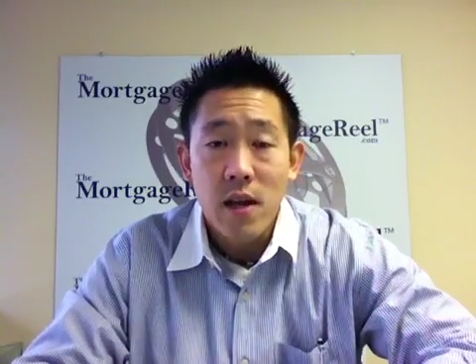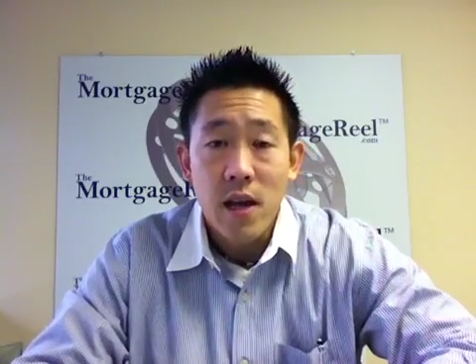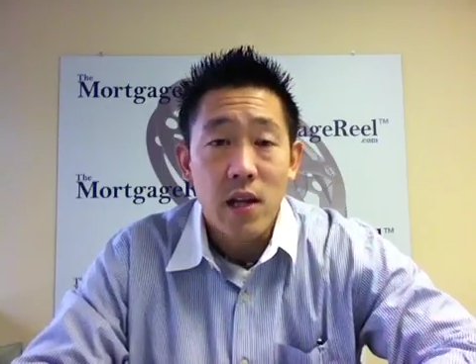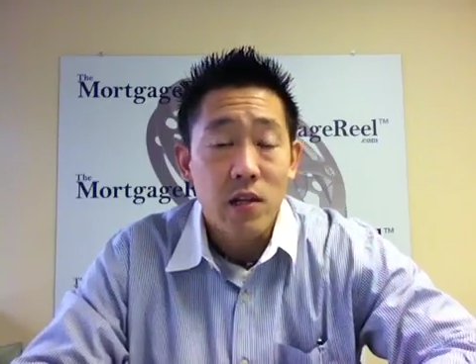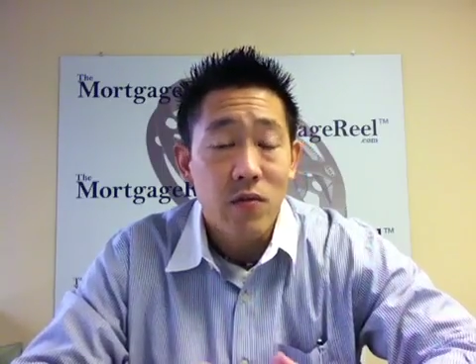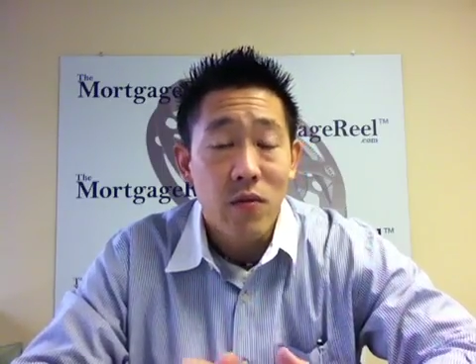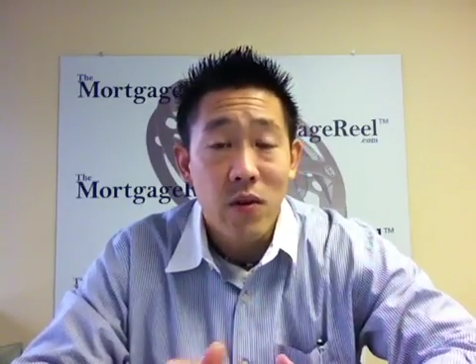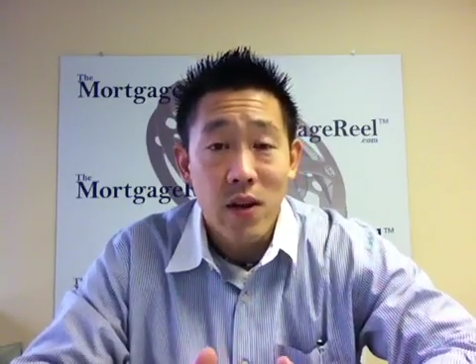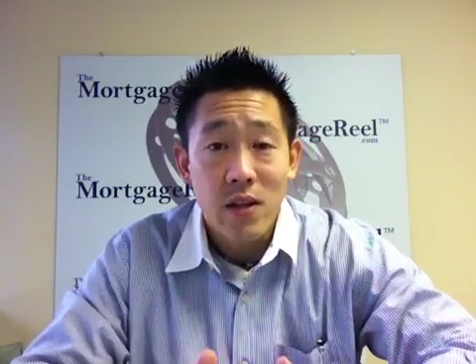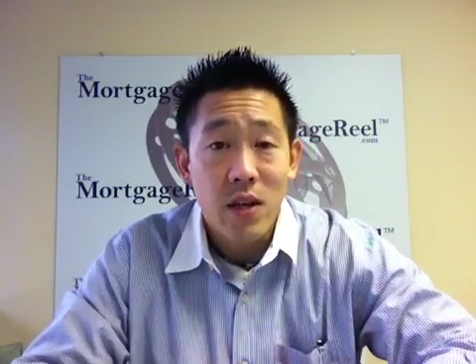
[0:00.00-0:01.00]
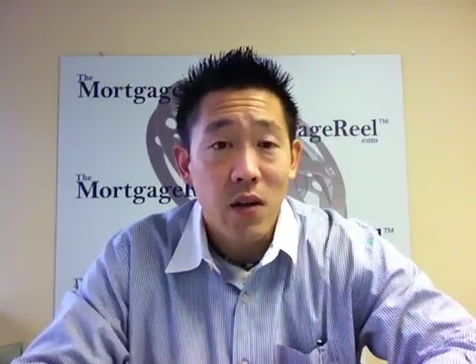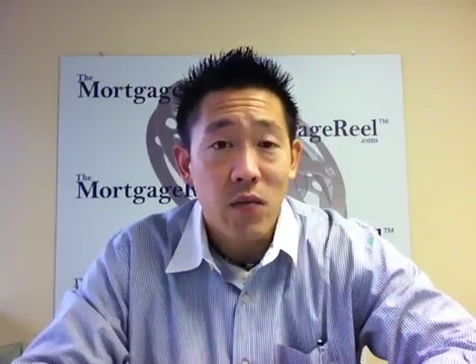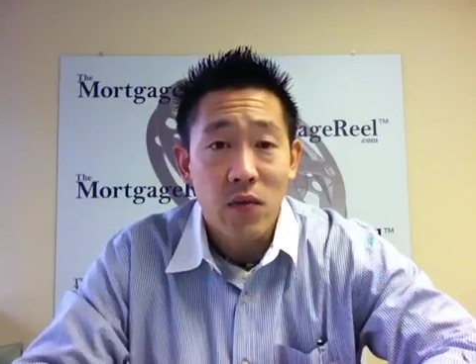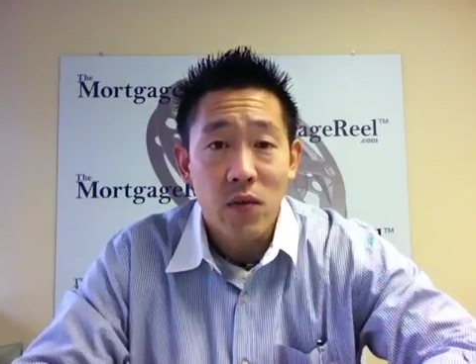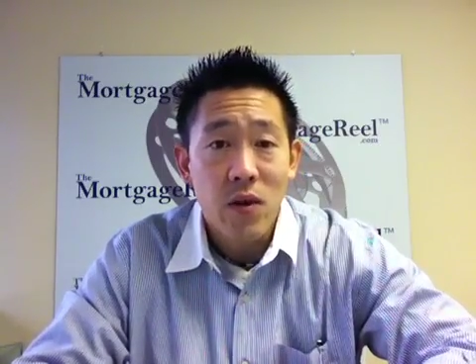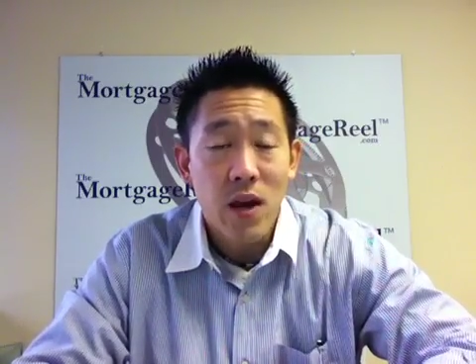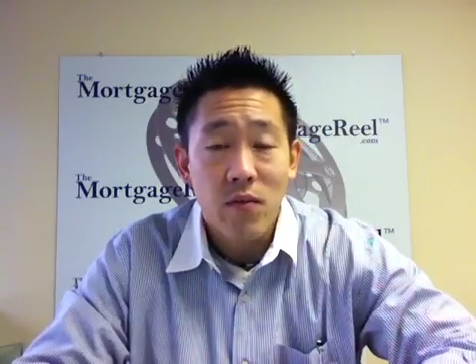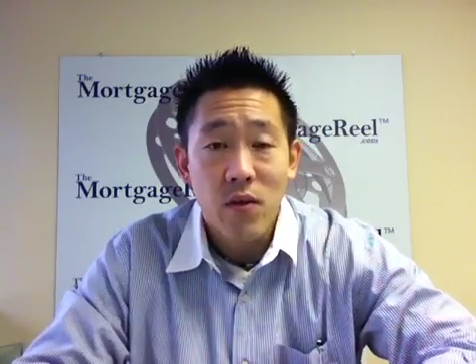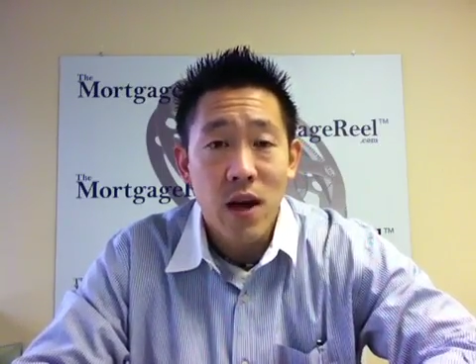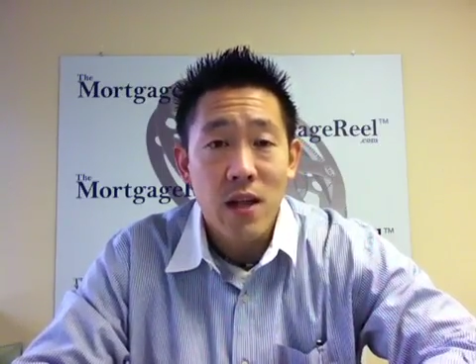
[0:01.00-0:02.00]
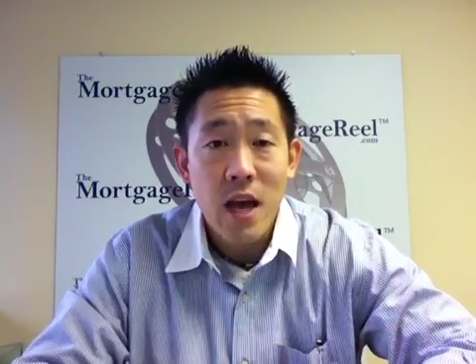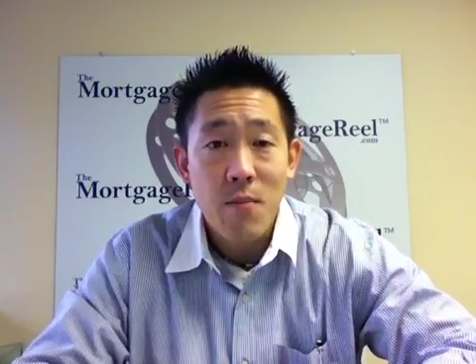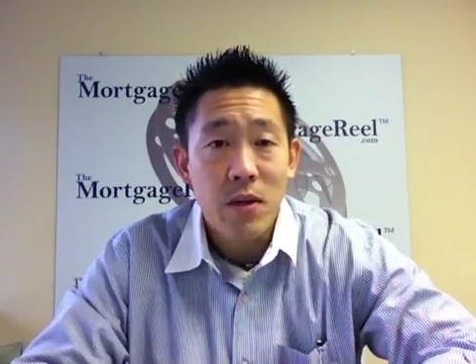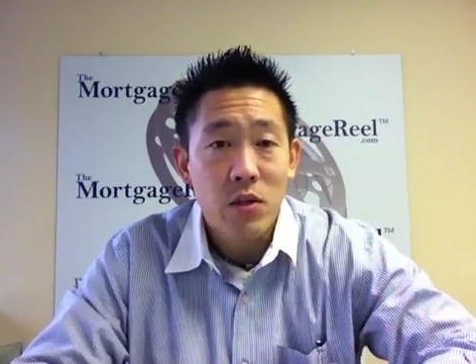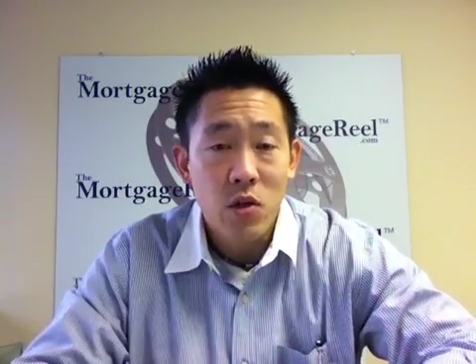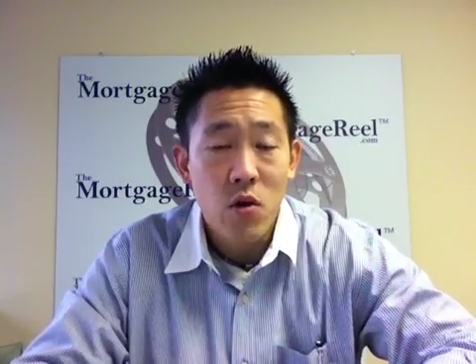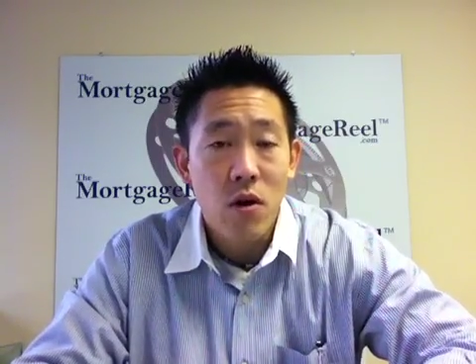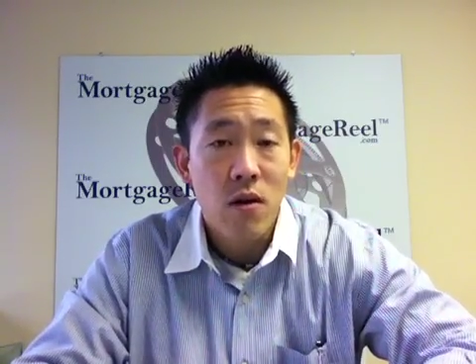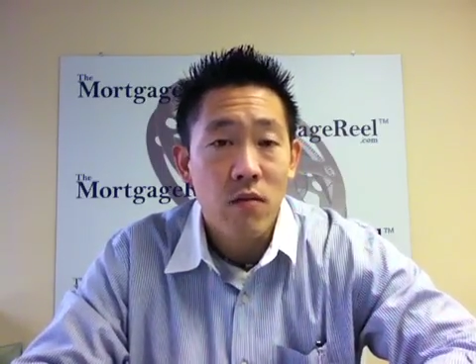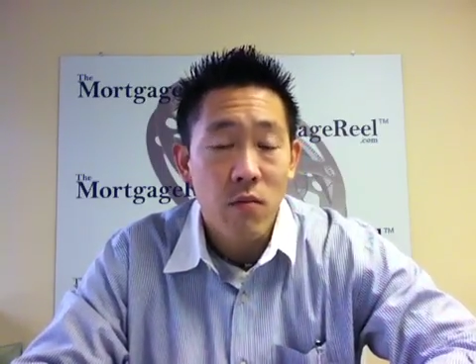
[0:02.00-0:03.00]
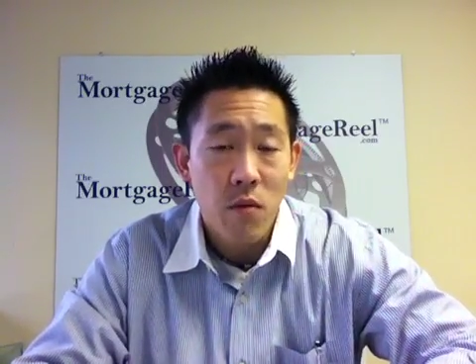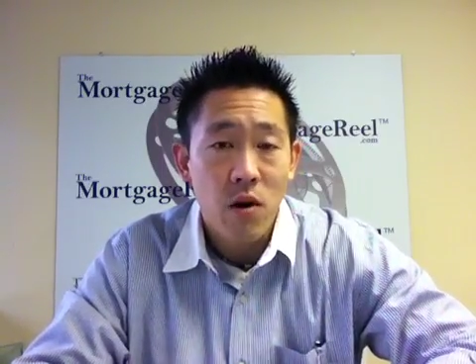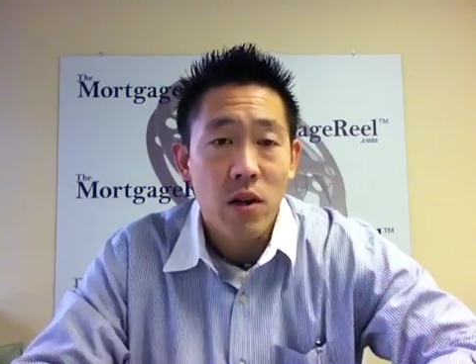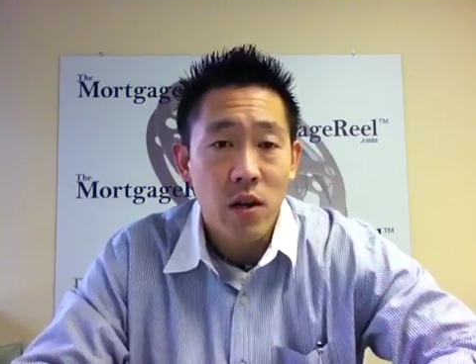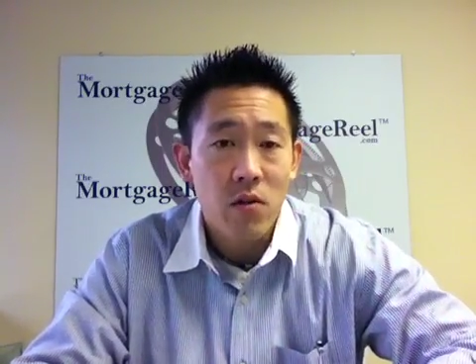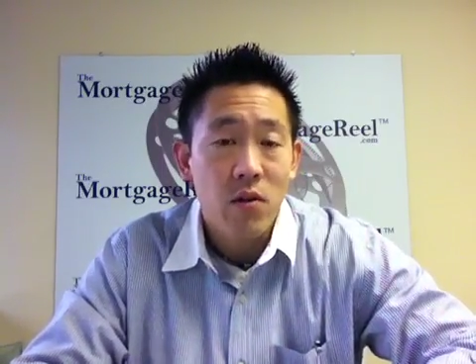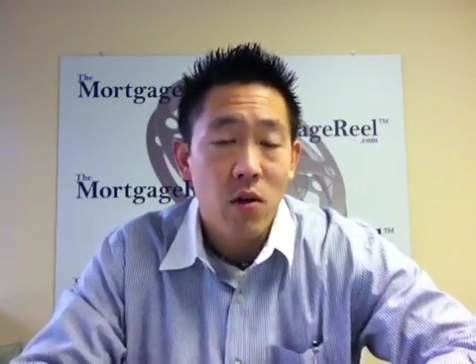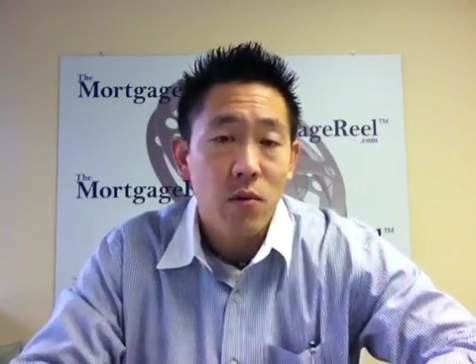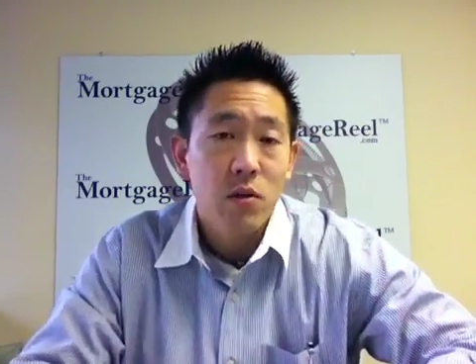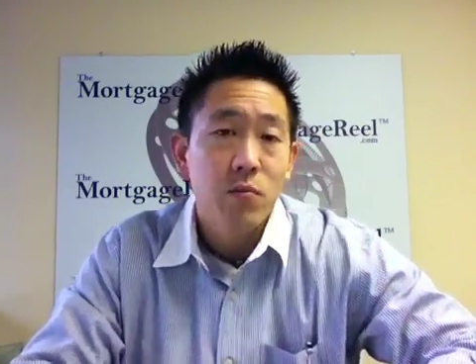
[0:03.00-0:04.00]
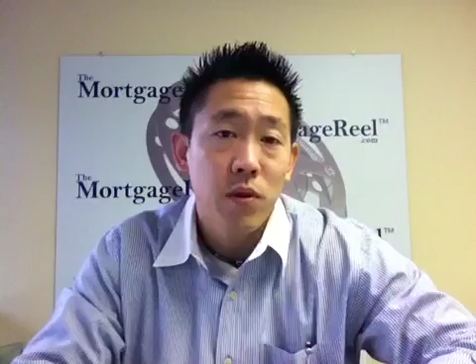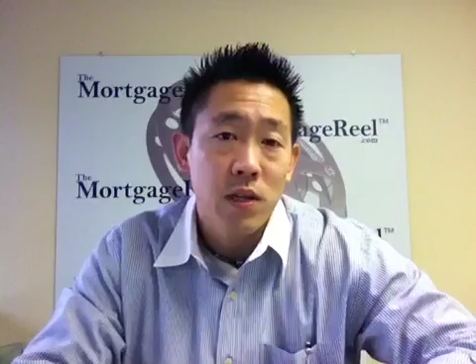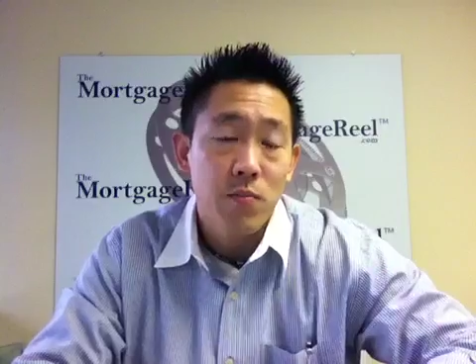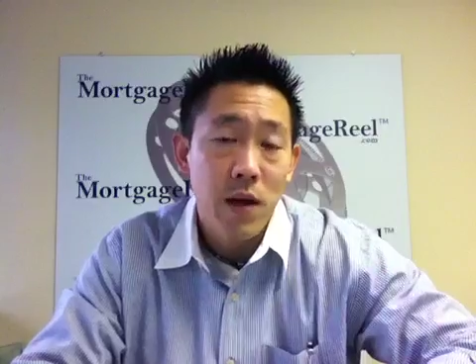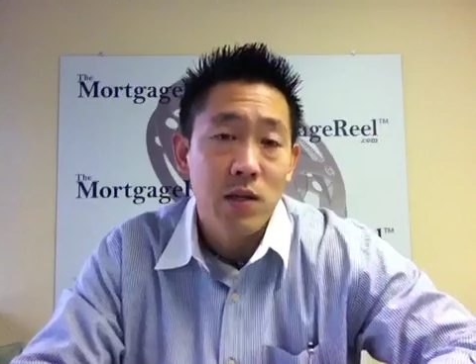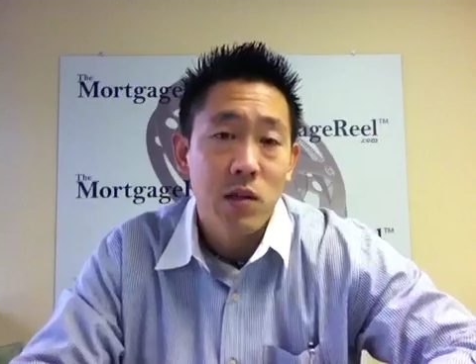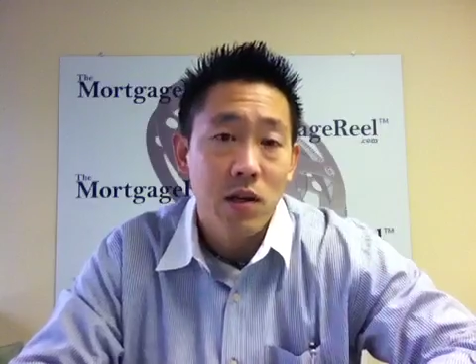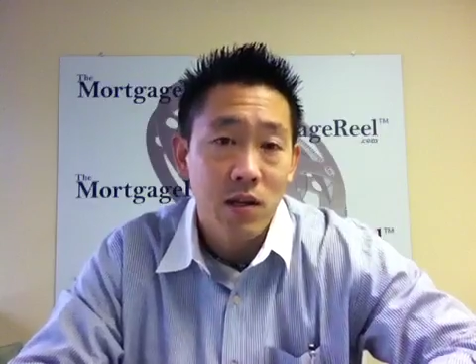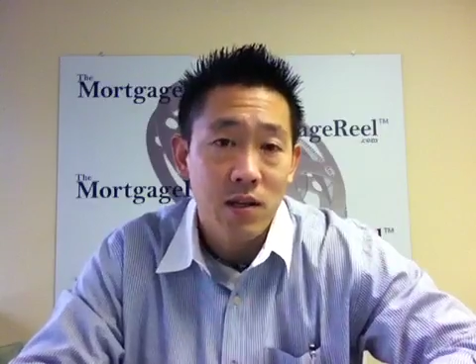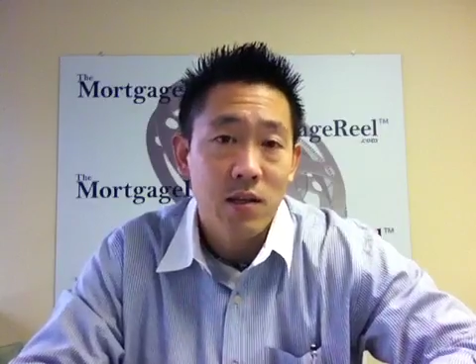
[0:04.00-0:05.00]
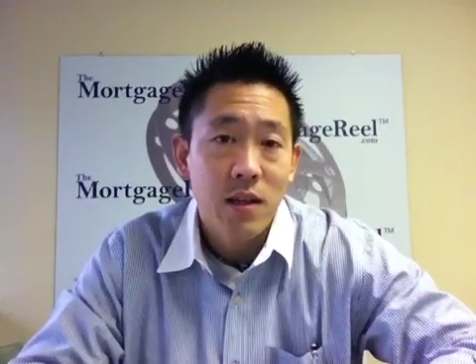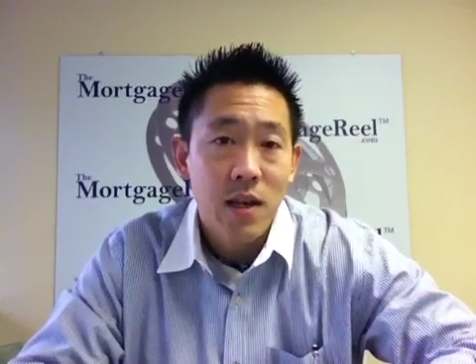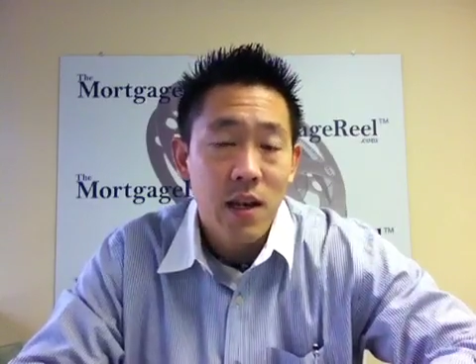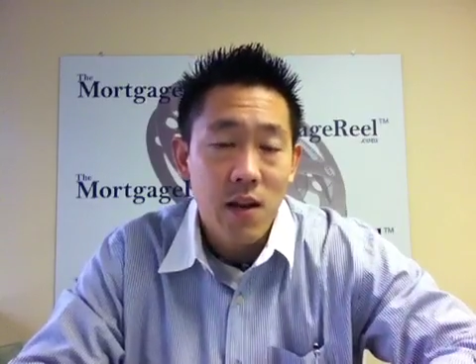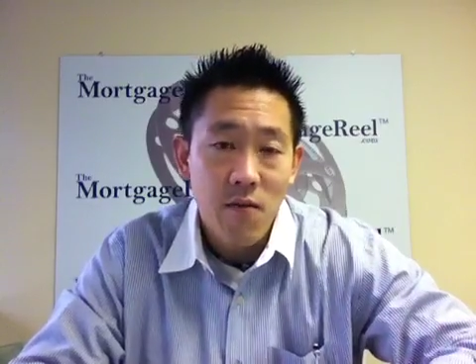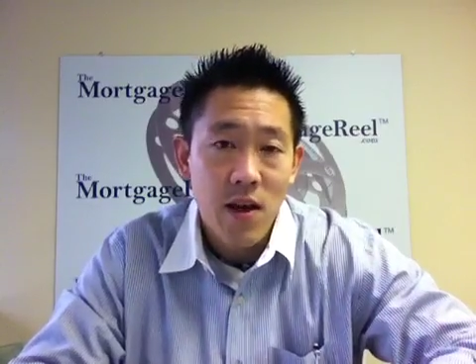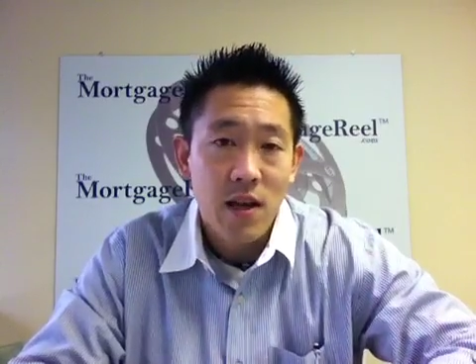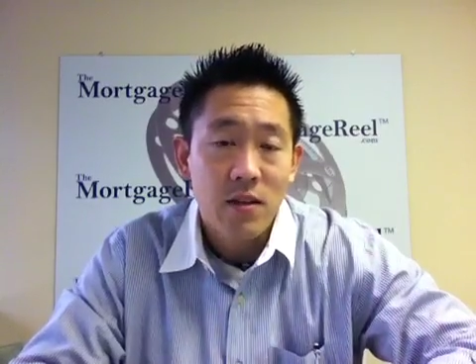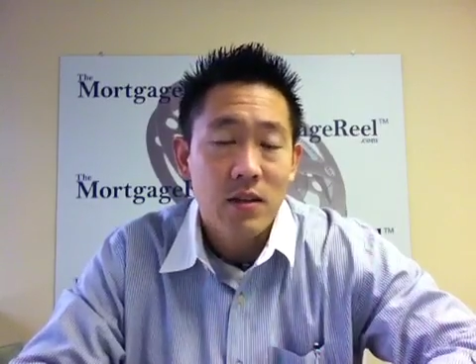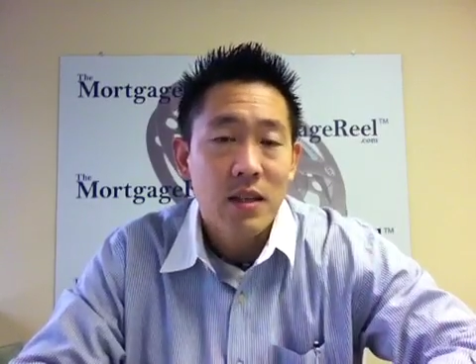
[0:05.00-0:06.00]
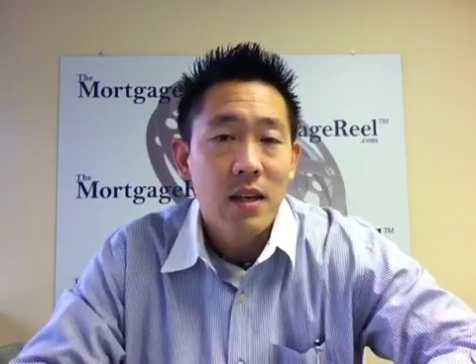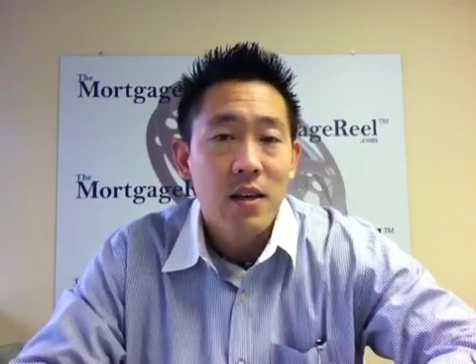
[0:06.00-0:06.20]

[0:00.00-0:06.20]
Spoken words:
it is very tough. If you had that much know-all of the market, you can almost place bets on this in Vegas.